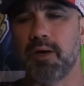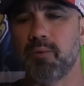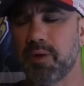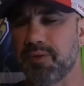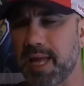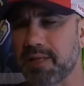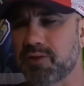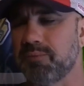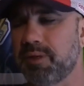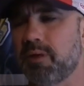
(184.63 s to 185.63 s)
with as
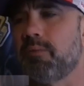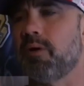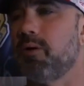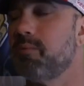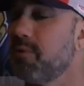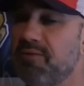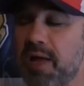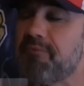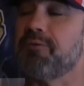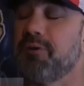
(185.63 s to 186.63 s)
minimal of
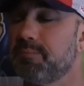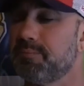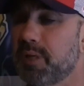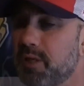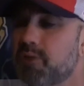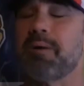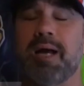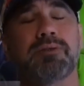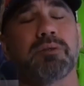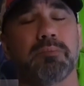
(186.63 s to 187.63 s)
effort as
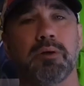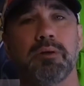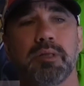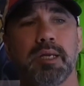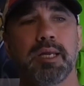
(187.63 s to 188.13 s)
possible